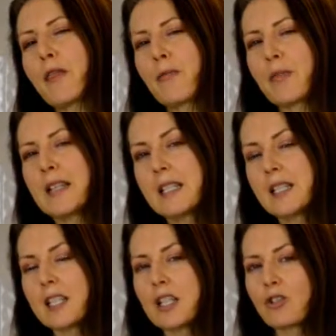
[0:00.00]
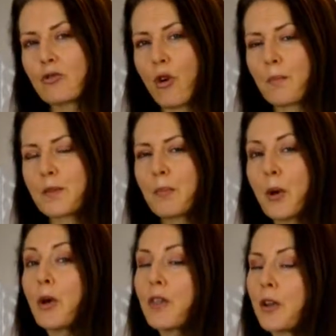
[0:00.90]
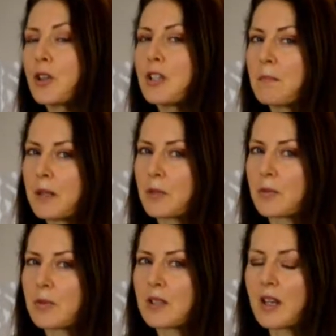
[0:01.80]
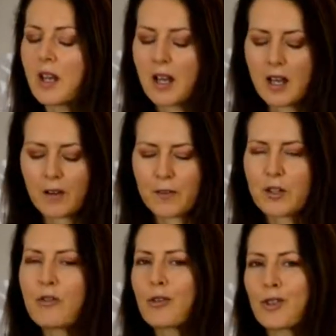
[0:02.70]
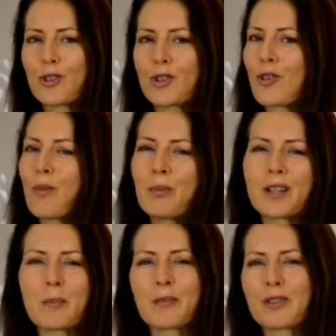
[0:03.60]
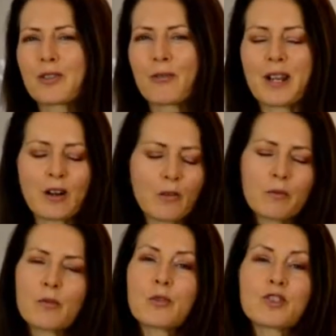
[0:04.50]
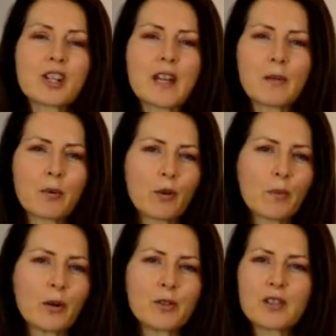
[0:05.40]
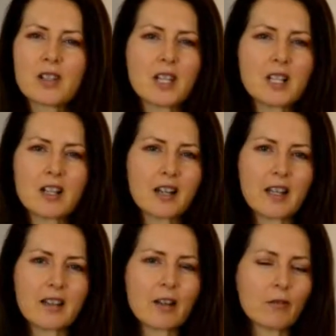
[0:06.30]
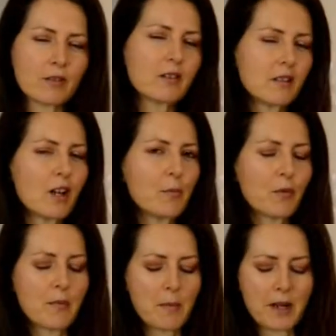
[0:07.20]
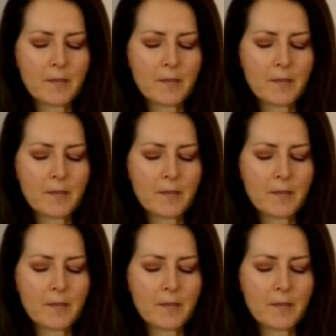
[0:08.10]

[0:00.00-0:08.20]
3 to 6 drops per 30 mils. Not too sure, I'll put that up on the screen, I'll check out the blog post, things like that, that'll help you remember.